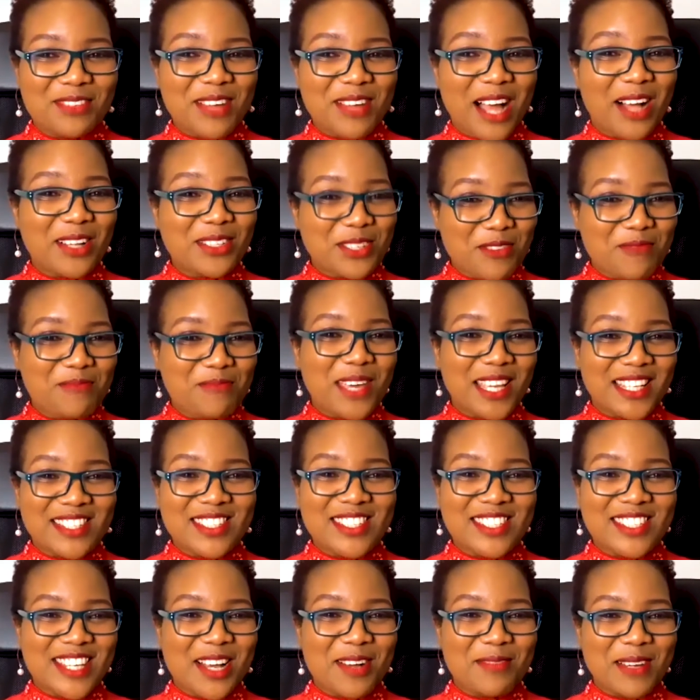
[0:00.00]
out of bed to
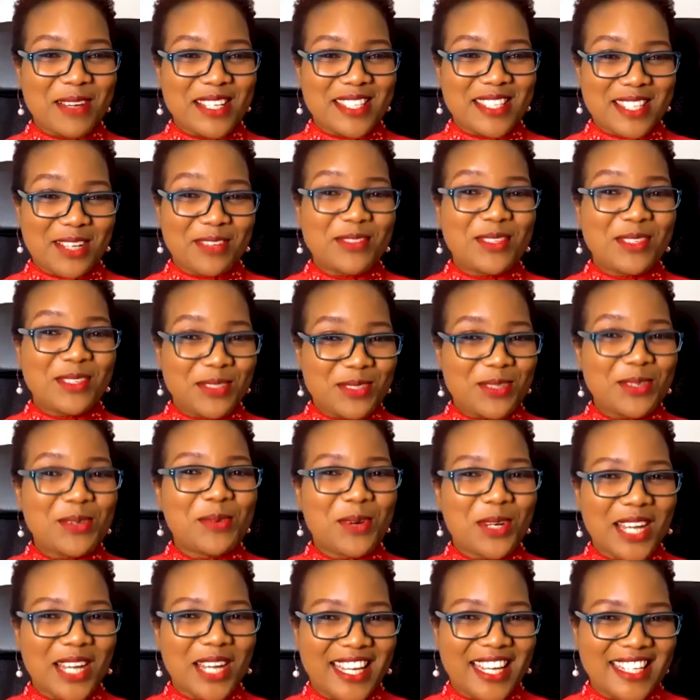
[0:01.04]
tell myself to do
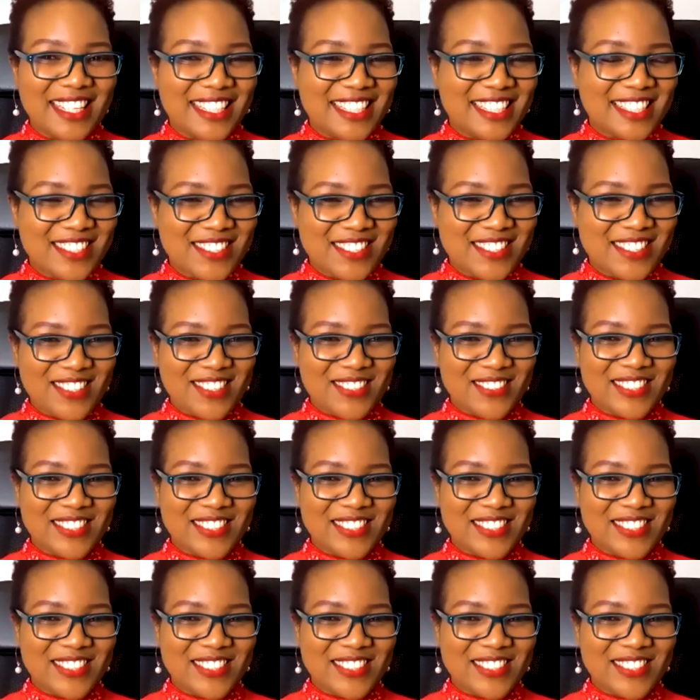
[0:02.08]
what I needed to do.